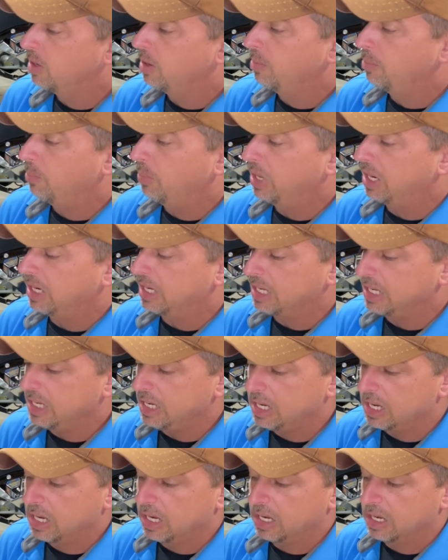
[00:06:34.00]
But
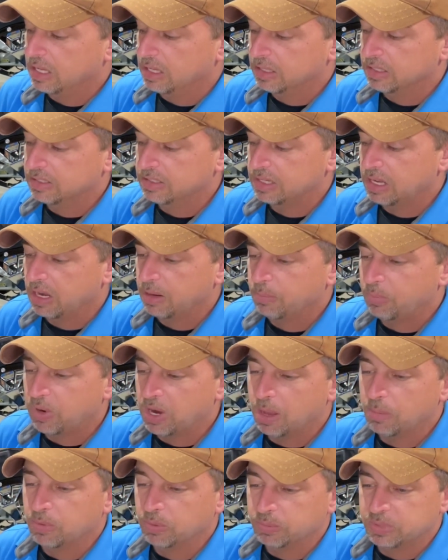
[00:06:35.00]
again, same
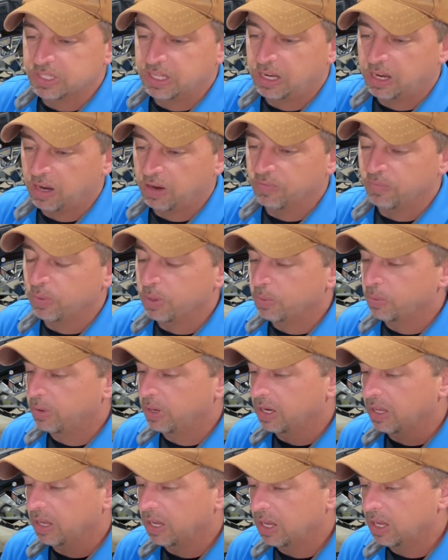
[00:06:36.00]
problems there. If we were
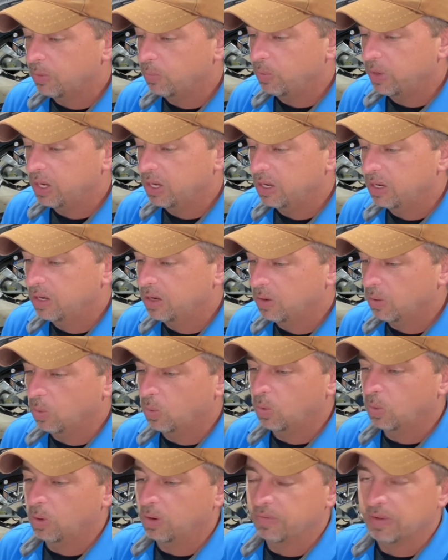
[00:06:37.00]
in a headwind
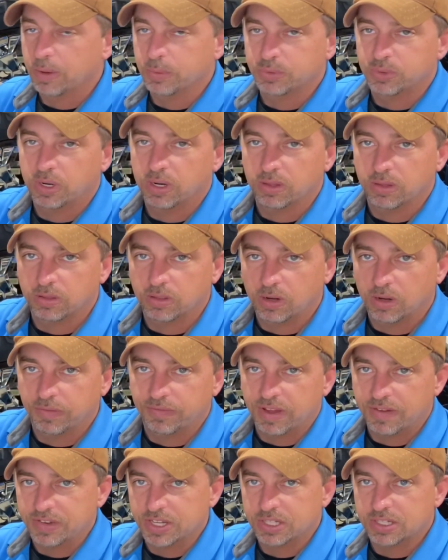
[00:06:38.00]
or if I was running the
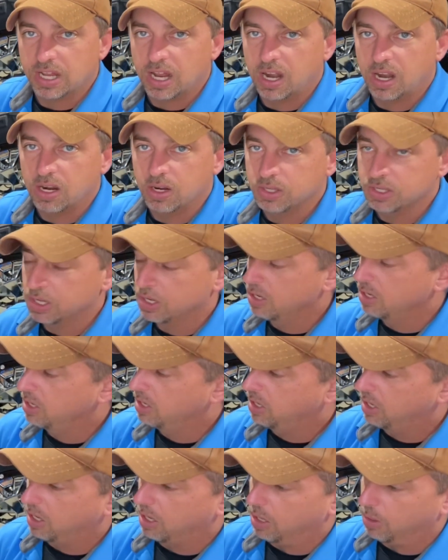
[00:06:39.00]
35-inch tires,
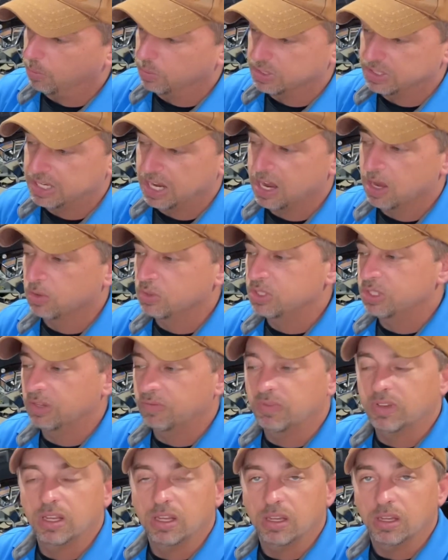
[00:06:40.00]
it was
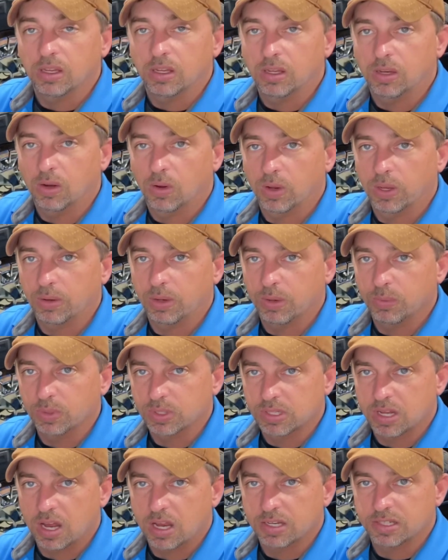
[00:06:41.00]
downshifting. You know, it was
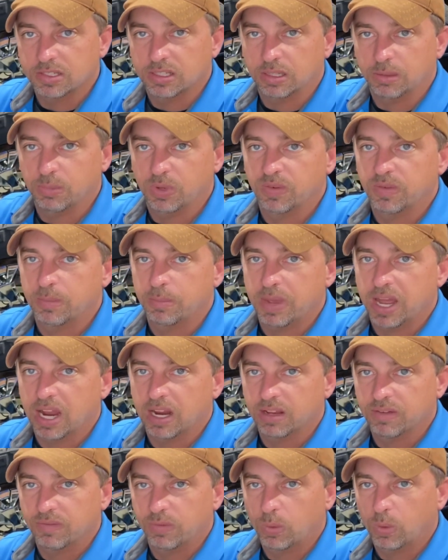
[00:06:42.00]
constantly moving
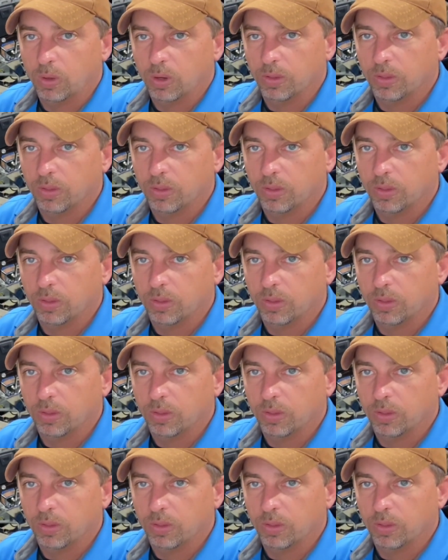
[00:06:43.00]
back and forth.